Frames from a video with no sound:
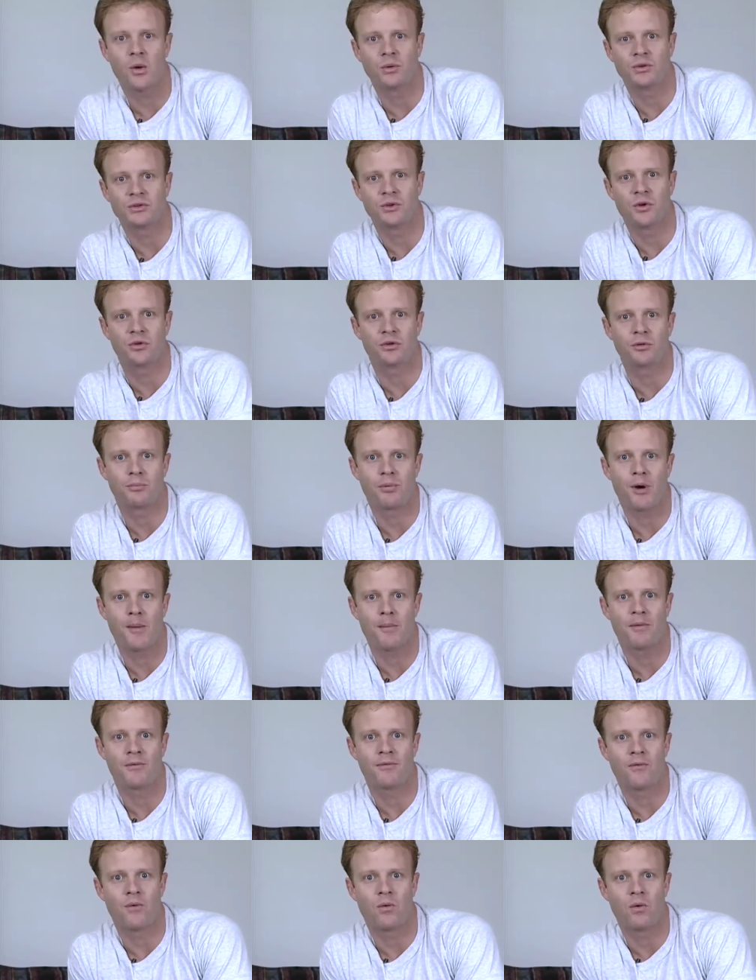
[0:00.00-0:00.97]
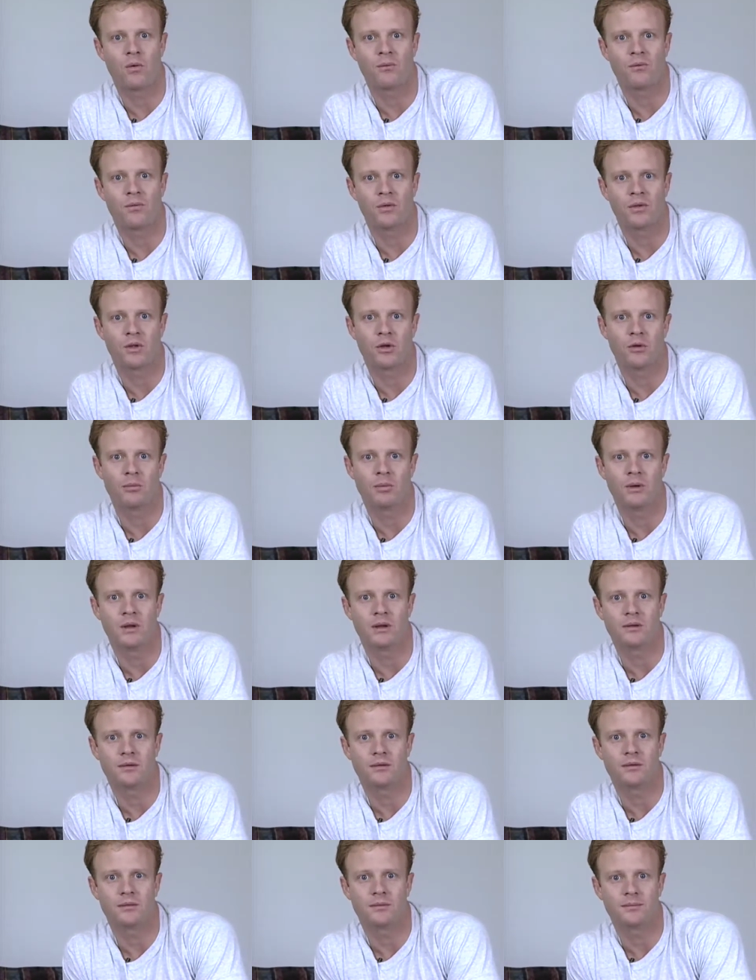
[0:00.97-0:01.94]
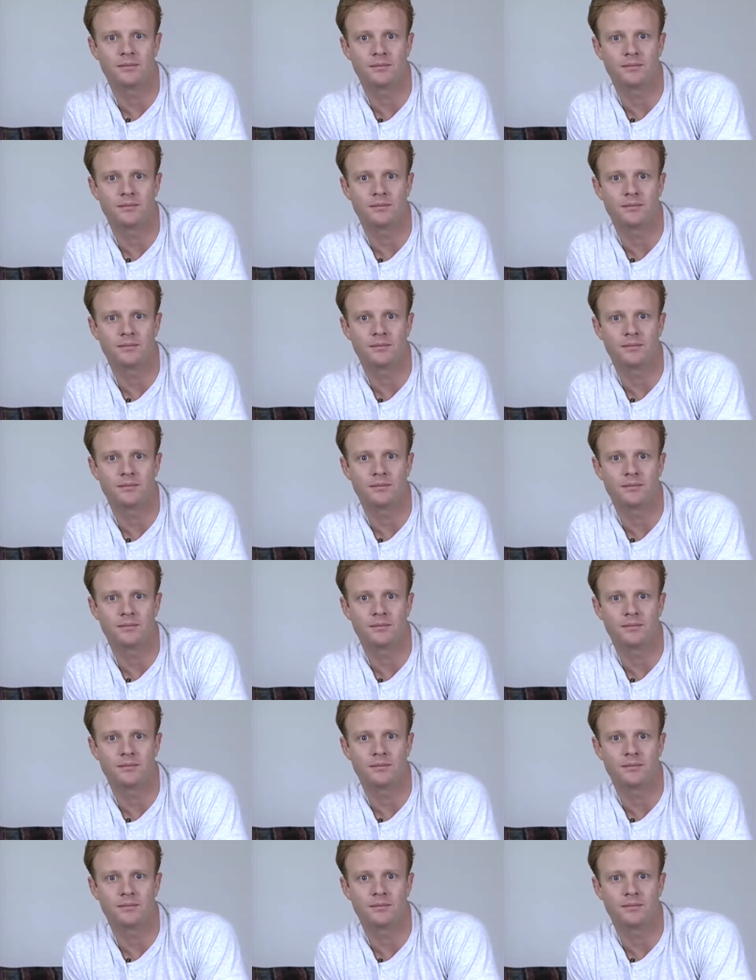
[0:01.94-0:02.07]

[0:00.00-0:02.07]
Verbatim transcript: will show us the proper form for the obliques.